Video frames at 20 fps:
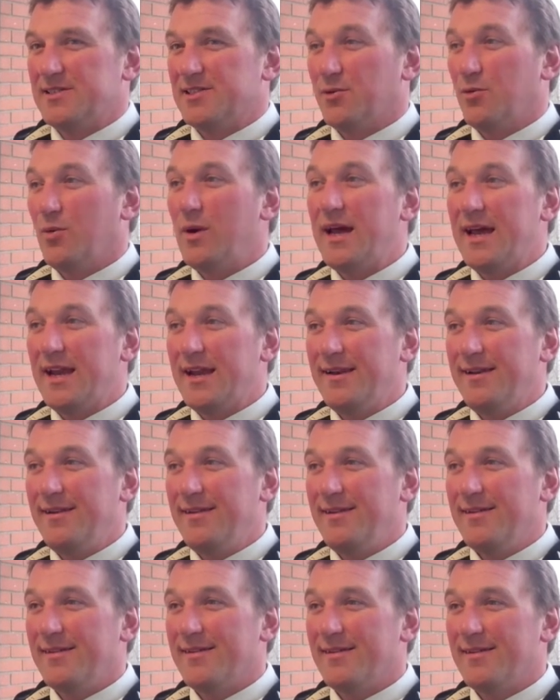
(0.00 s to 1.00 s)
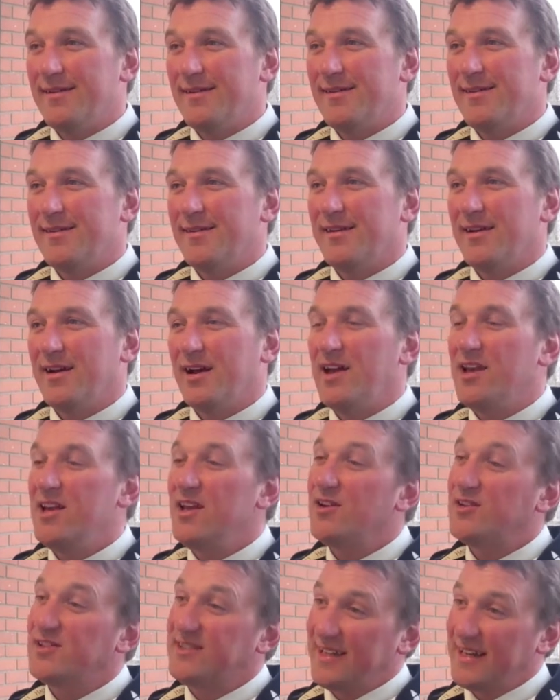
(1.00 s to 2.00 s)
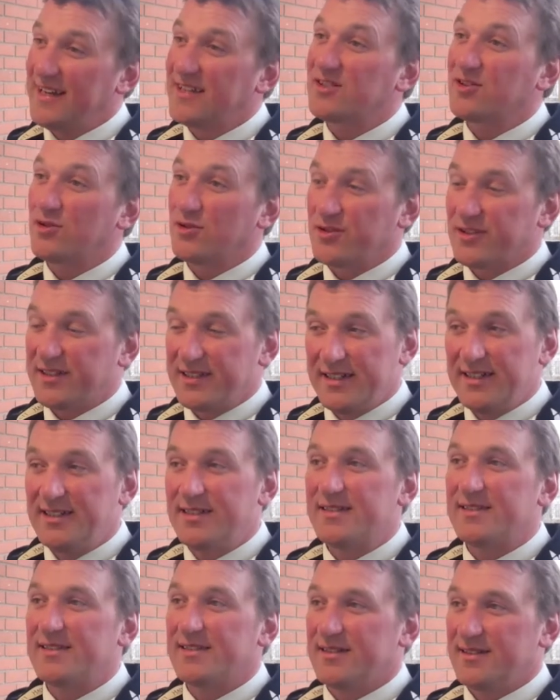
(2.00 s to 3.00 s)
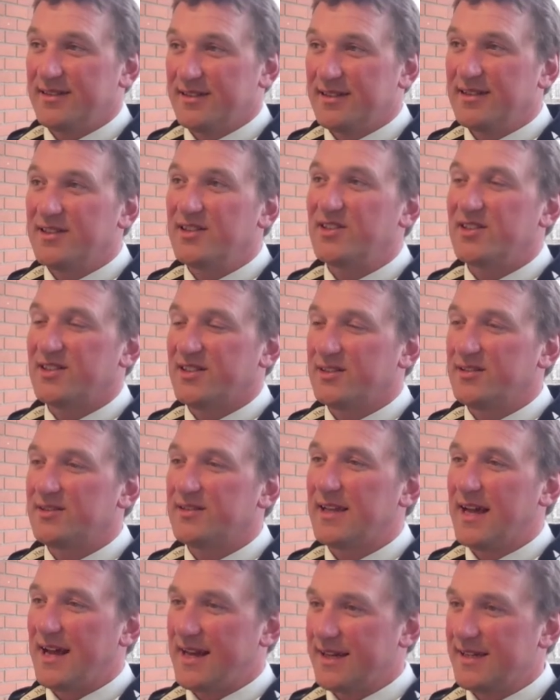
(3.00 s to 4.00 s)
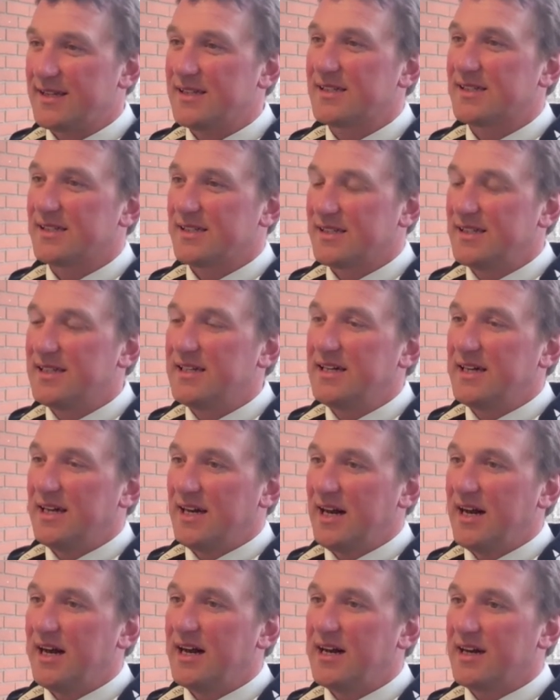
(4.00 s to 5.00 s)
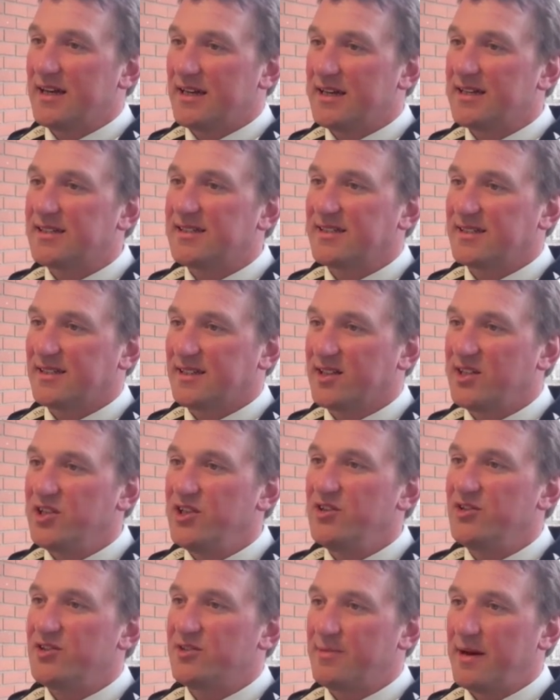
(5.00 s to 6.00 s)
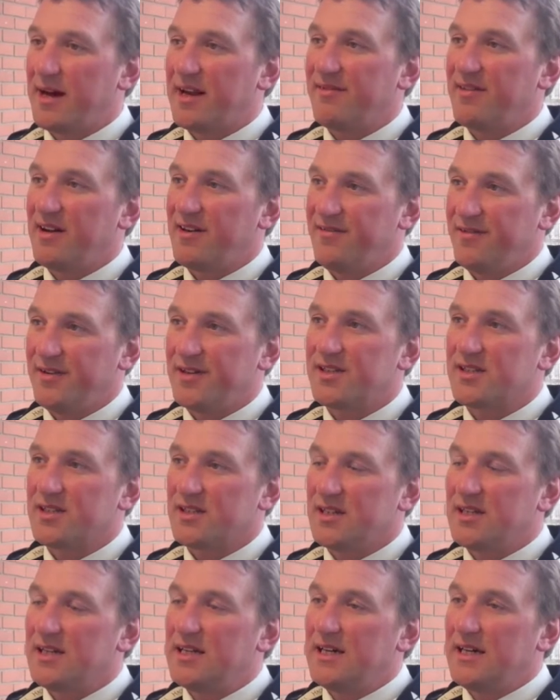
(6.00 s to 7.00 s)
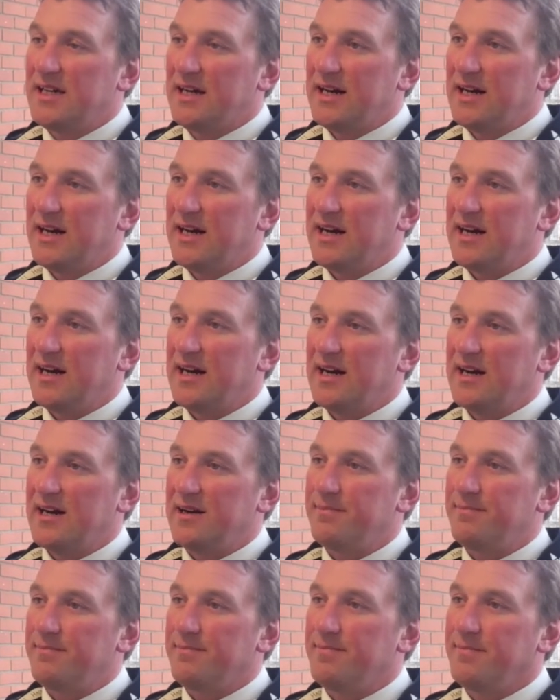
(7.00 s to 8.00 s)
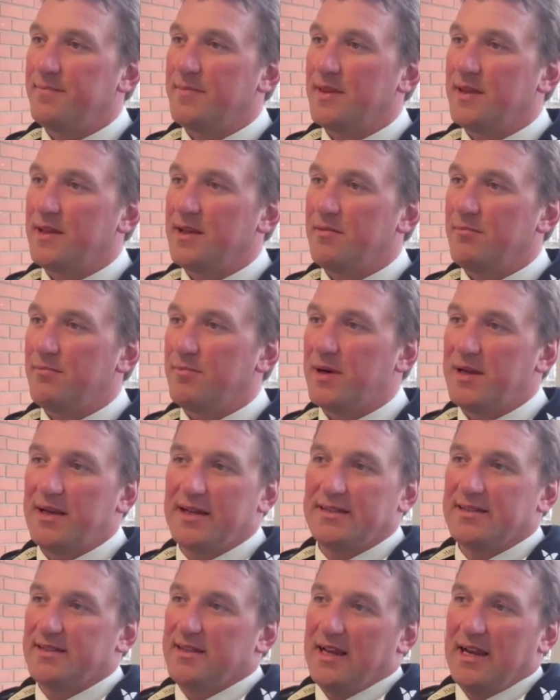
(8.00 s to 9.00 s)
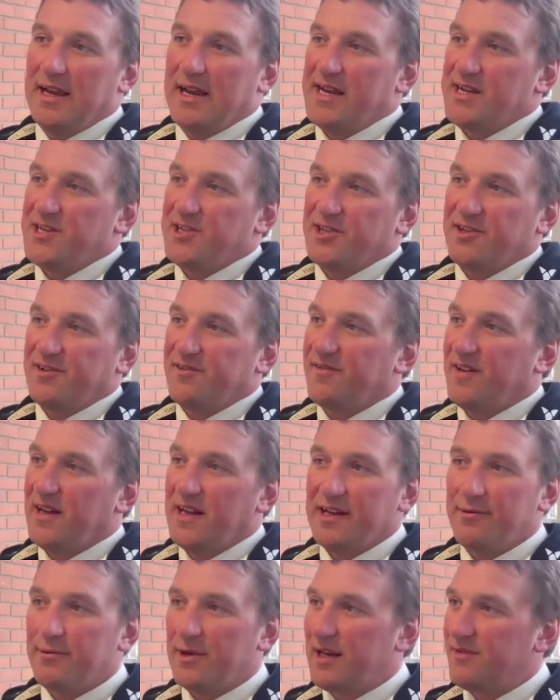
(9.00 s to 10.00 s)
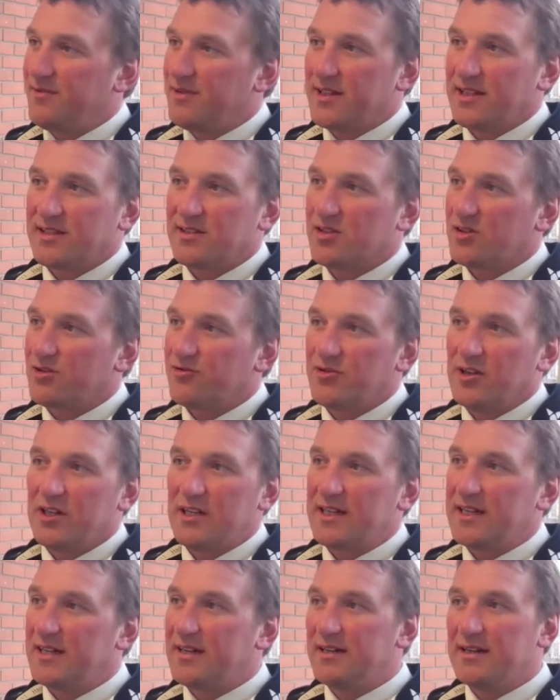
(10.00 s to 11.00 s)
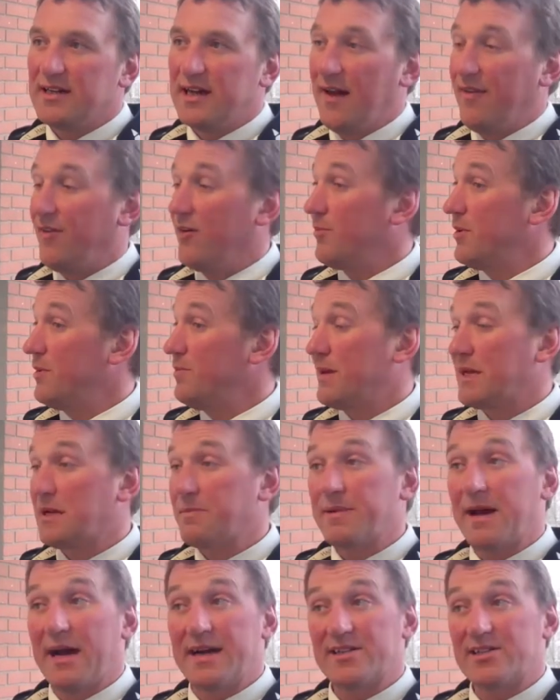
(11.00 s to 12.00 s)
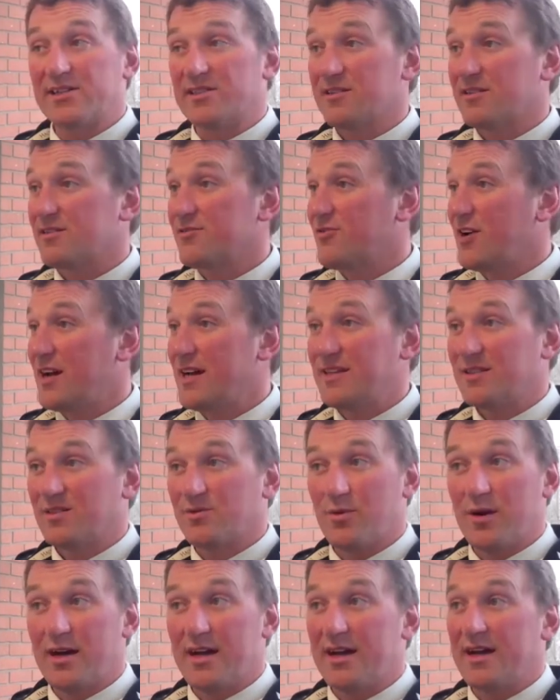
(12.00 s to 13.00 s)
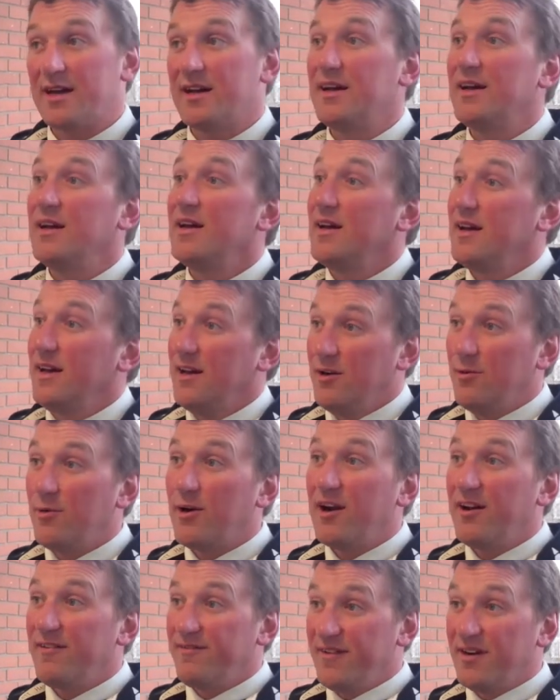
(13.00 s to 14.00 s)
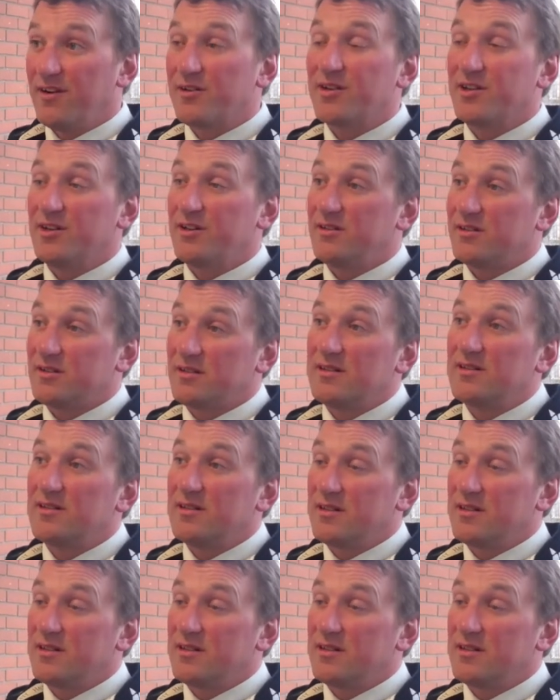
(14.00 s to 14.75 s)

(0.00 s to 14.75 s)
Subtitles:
To win? You're still exhausted, you're still knackered, because it's a huge amount of effort. But it's the elation of feeling, well, everything's gone right. And there'll be big patches of the race where it felt good.